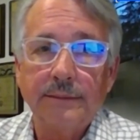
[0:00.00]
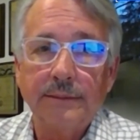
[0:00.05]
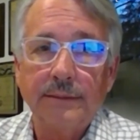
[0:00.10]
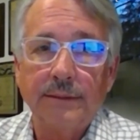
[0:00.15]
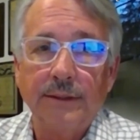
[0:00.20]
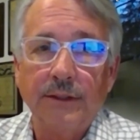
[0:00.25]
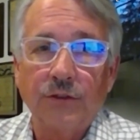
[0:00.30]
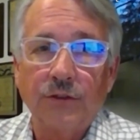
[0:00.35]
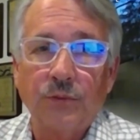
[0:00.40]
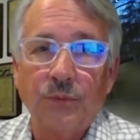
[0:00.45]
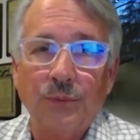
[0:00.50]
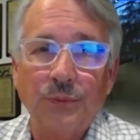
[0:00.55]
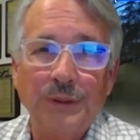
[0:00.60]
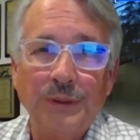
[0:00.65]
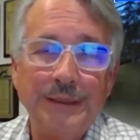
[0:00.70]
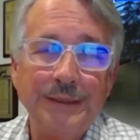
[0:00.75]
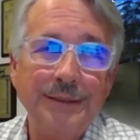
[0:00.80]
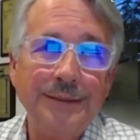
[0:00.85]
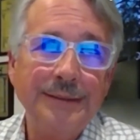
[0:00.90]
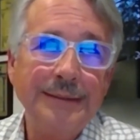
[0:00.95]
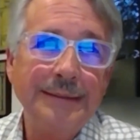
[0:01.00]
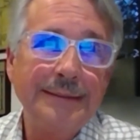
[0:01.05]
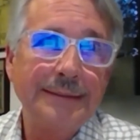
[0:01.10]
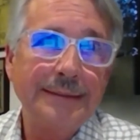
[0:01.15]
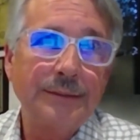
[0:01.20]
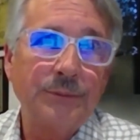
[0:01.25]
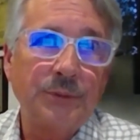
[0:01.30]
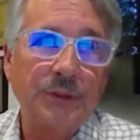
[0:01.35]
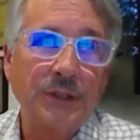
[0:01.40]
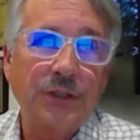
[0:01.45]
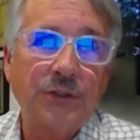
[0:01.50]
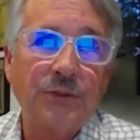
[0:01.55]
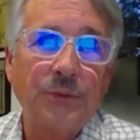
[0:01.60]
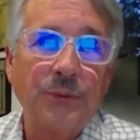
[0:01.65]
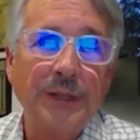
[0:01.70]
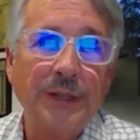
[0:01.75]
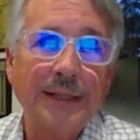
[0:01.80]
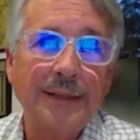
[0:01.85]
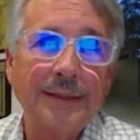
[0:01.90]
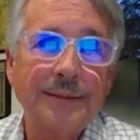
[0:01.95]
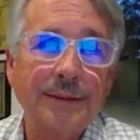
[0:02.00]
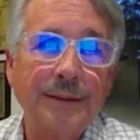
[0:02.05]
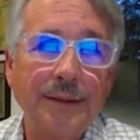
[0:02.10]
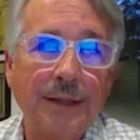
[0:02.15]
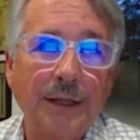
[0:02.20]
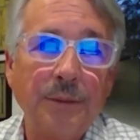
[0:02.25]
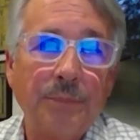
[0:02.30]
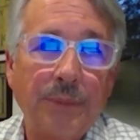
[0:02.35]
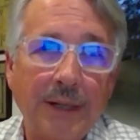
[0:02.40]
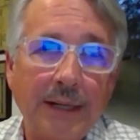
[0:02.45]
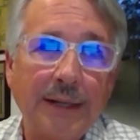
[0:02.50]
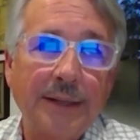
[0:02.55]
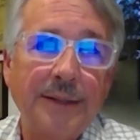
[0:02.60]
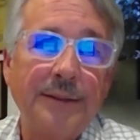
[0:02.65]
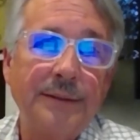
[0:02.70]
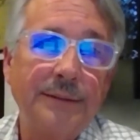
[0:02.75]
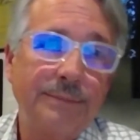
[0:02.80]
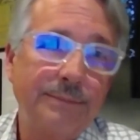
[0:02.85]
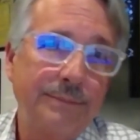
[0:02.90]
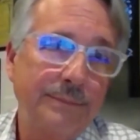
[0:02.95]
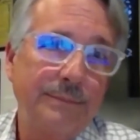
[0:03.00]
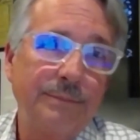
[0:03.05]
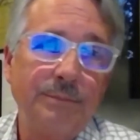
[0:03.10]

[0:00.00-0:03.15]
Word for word: this would restrict gunpowder